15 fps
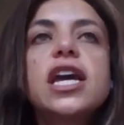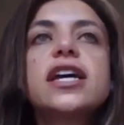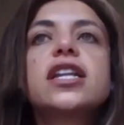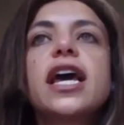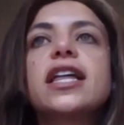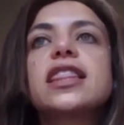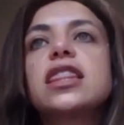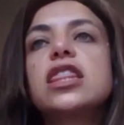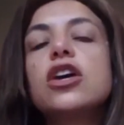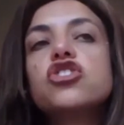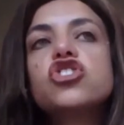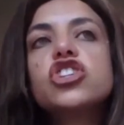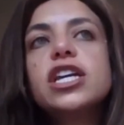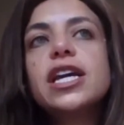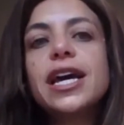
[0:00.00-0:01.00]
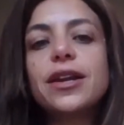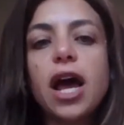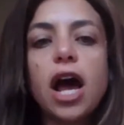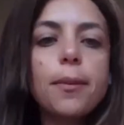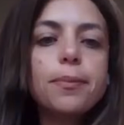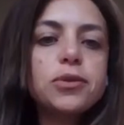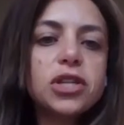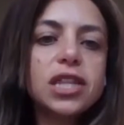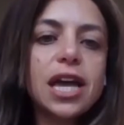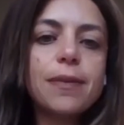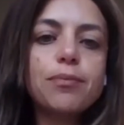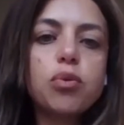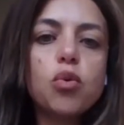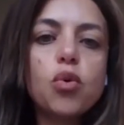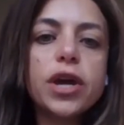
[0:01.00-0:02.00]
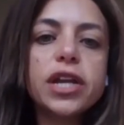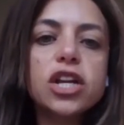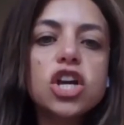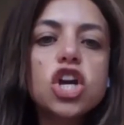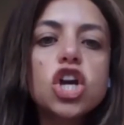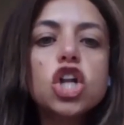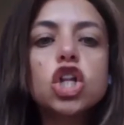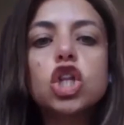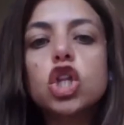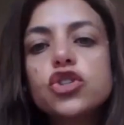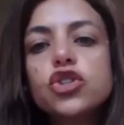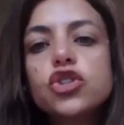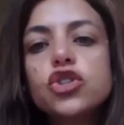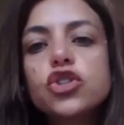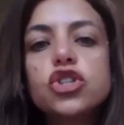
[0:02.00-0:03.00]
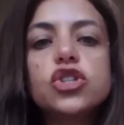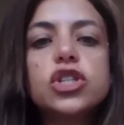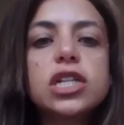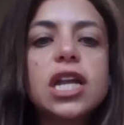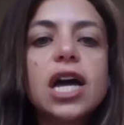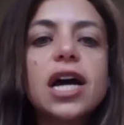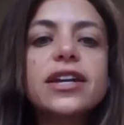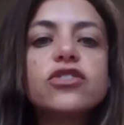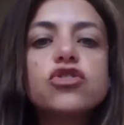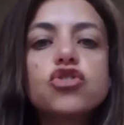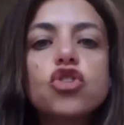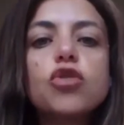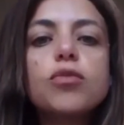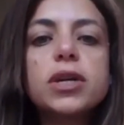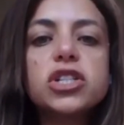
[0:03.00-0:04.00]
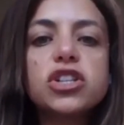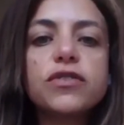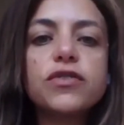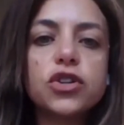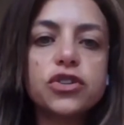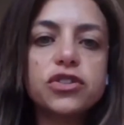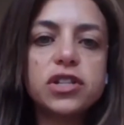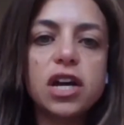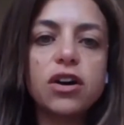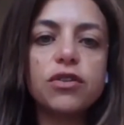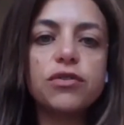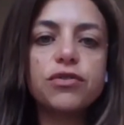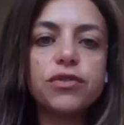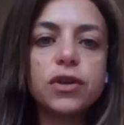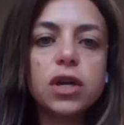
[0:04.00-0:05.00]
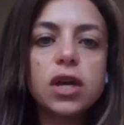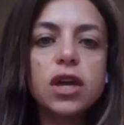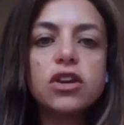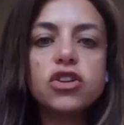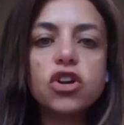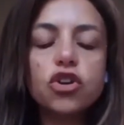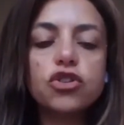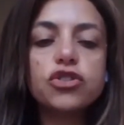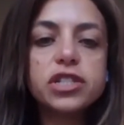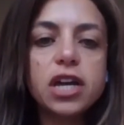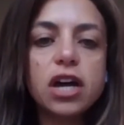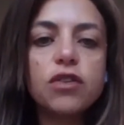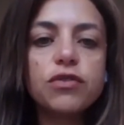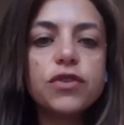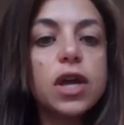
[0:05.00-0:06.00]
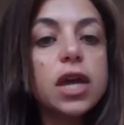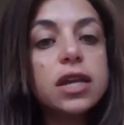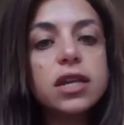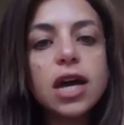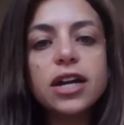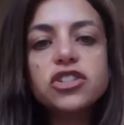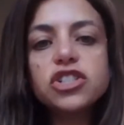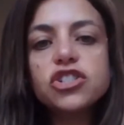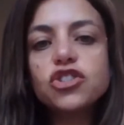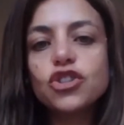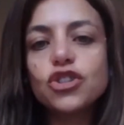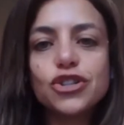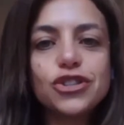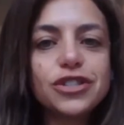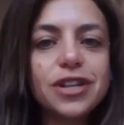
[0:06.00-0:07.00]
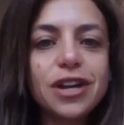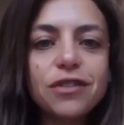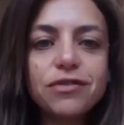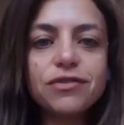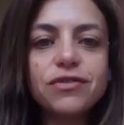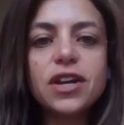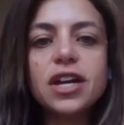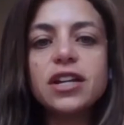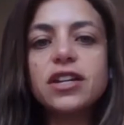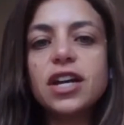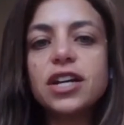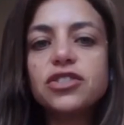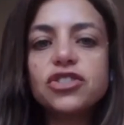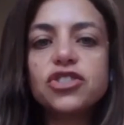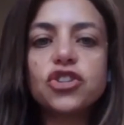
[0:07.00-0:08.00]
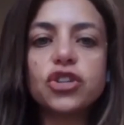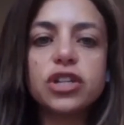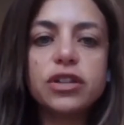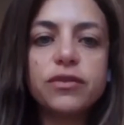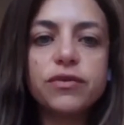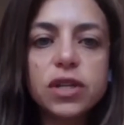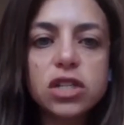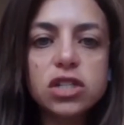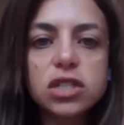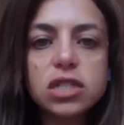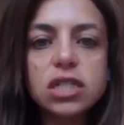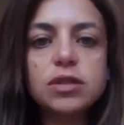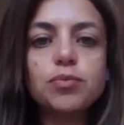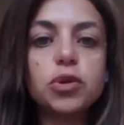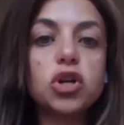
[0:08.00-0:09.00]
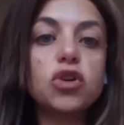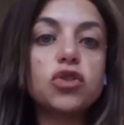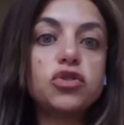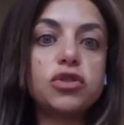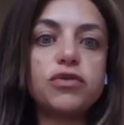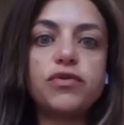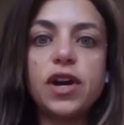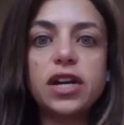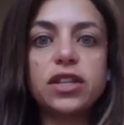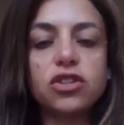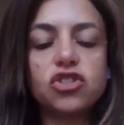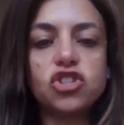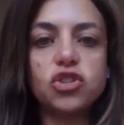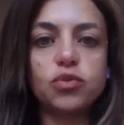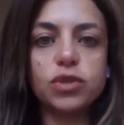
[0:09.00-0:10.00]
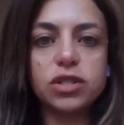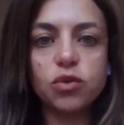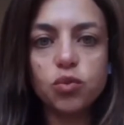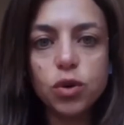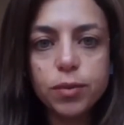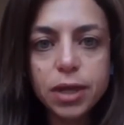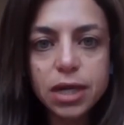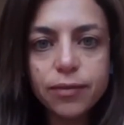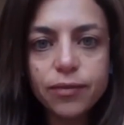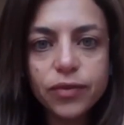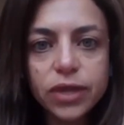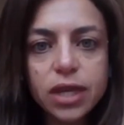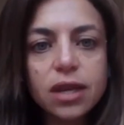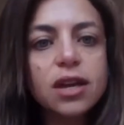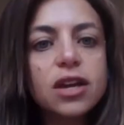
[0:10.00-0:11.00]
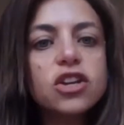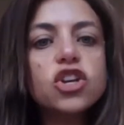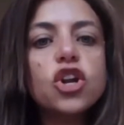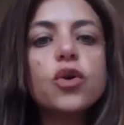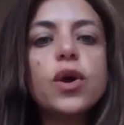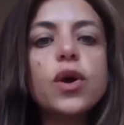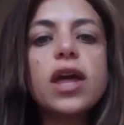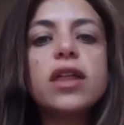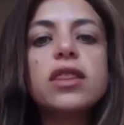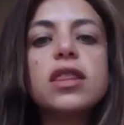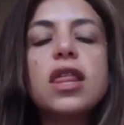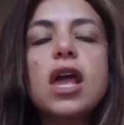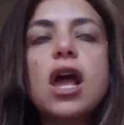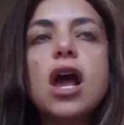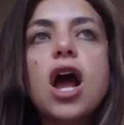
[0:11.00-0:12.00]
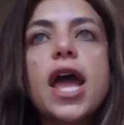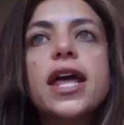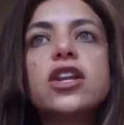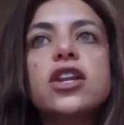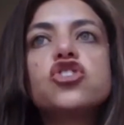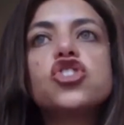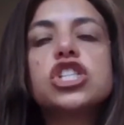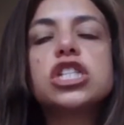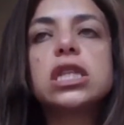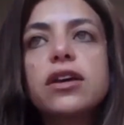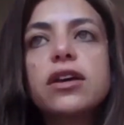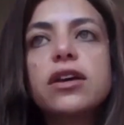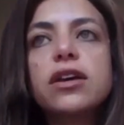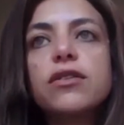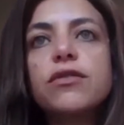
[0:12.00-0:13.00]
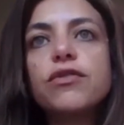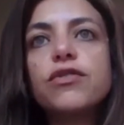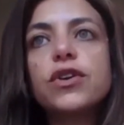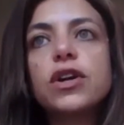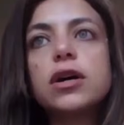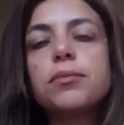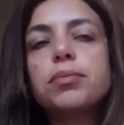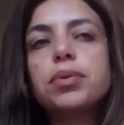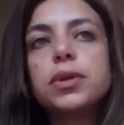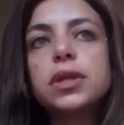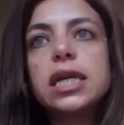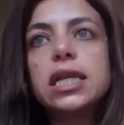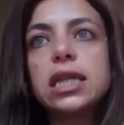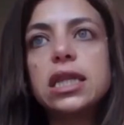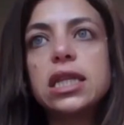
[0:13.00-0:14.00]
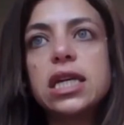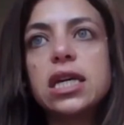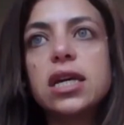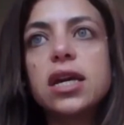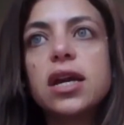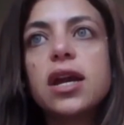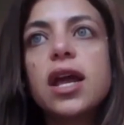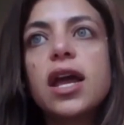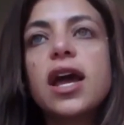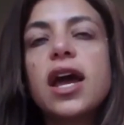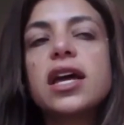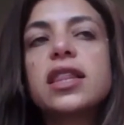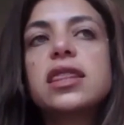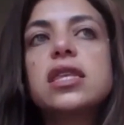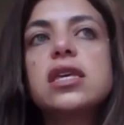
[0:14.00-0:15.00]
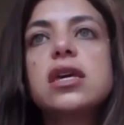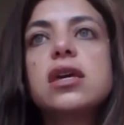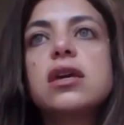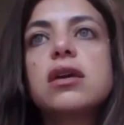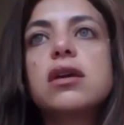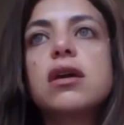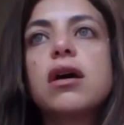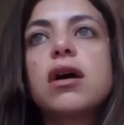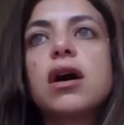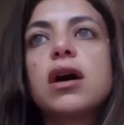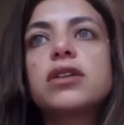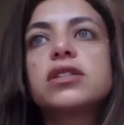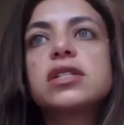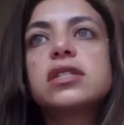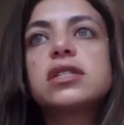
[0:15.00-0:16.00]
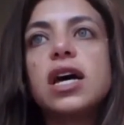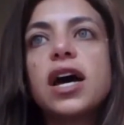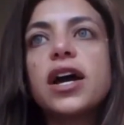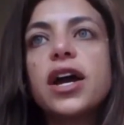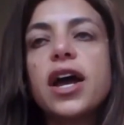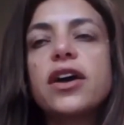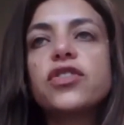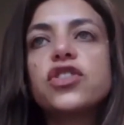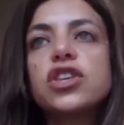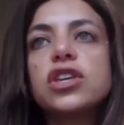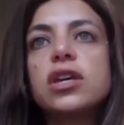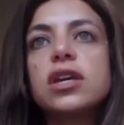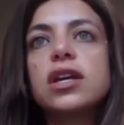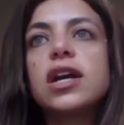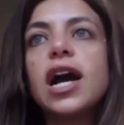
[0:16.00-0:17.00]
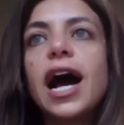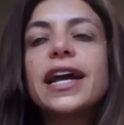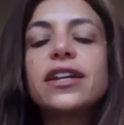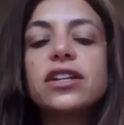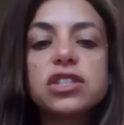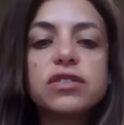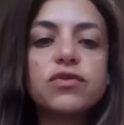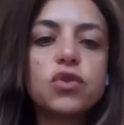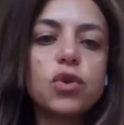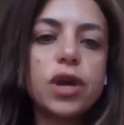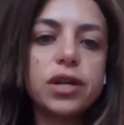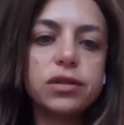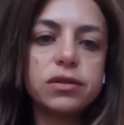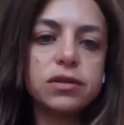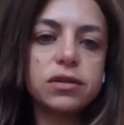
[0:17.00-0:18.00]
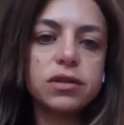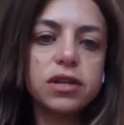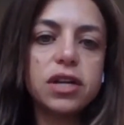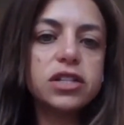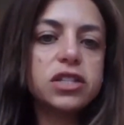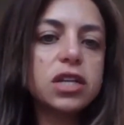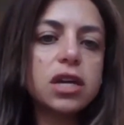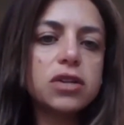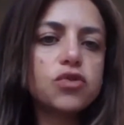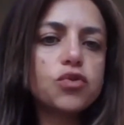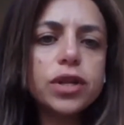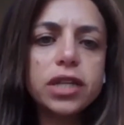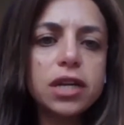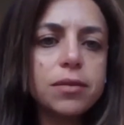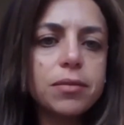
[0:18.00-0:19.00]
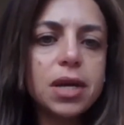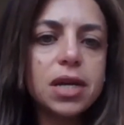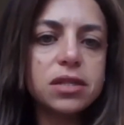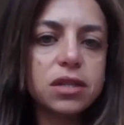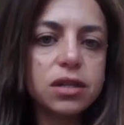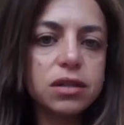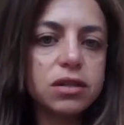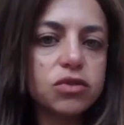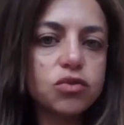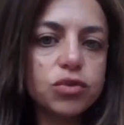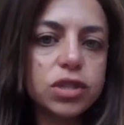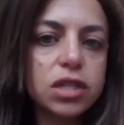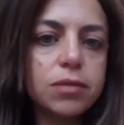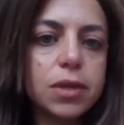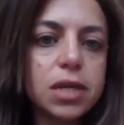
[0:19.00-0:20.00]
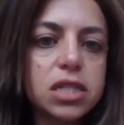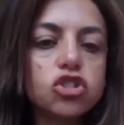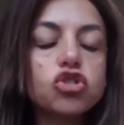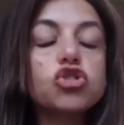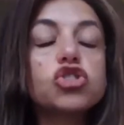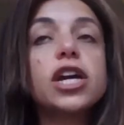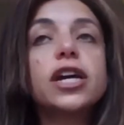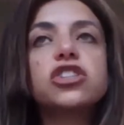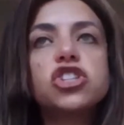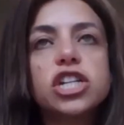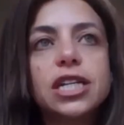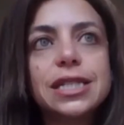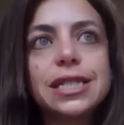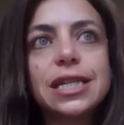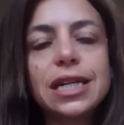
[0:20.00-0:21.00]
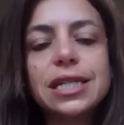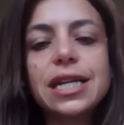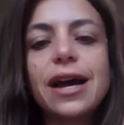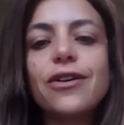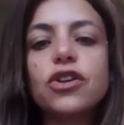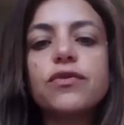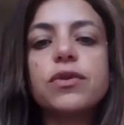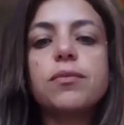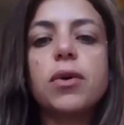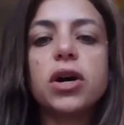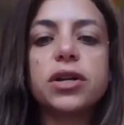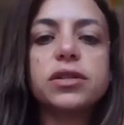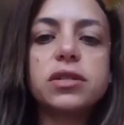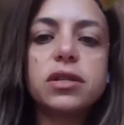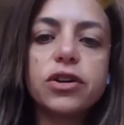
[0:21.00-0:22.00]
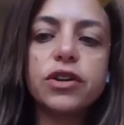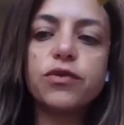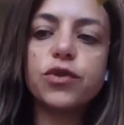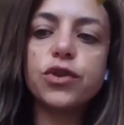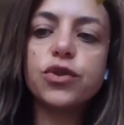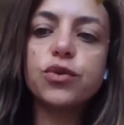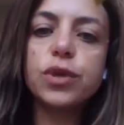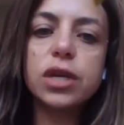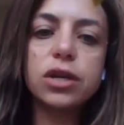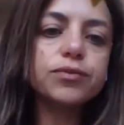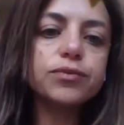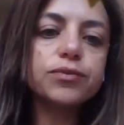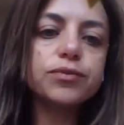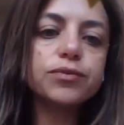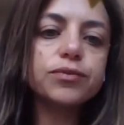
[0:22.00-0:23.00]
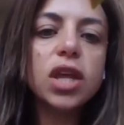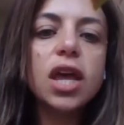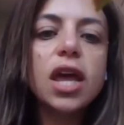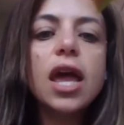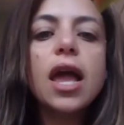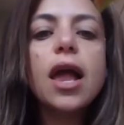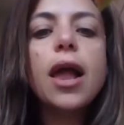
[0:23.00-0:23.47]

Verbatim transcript: She had, she had up to that point learned to deny so much of herself, herself, not just her stuff, not just her conveniences, but also the fact that she was a woman, you know, and, and just live completely at the uh, desire, at the guidance of Christ. It's, it's really amazing. It's really amazing. So she actually gets kicked out of the monastery for three years.